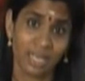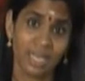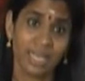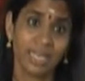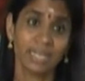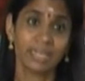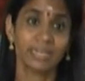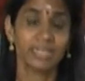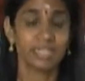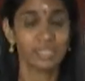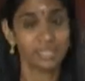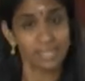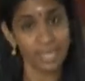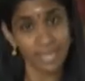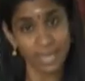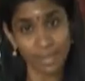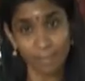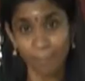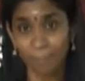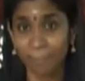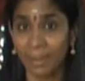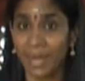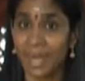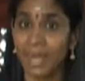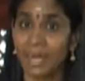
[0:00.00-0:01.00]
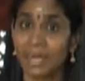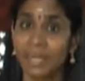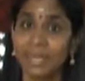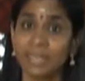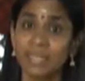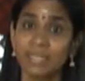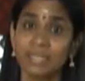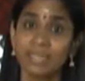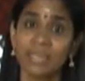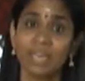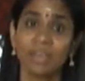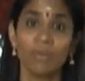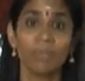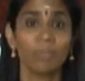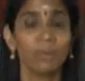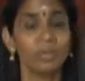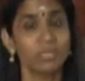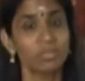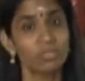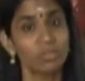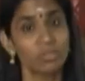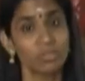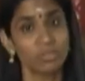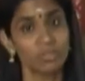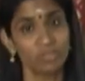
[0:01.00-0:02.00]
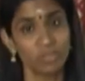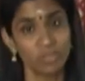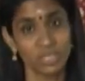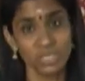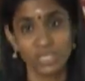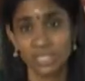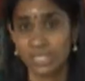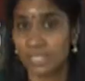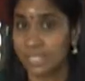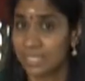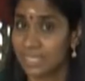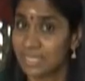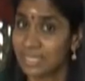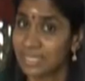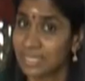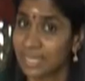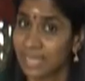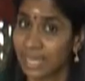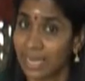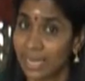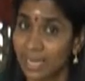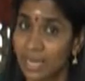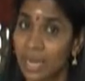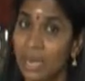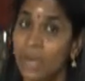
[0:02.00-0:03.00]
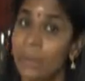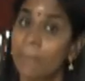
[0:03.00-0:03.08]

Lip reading: The same parent gave birth to the first and the second,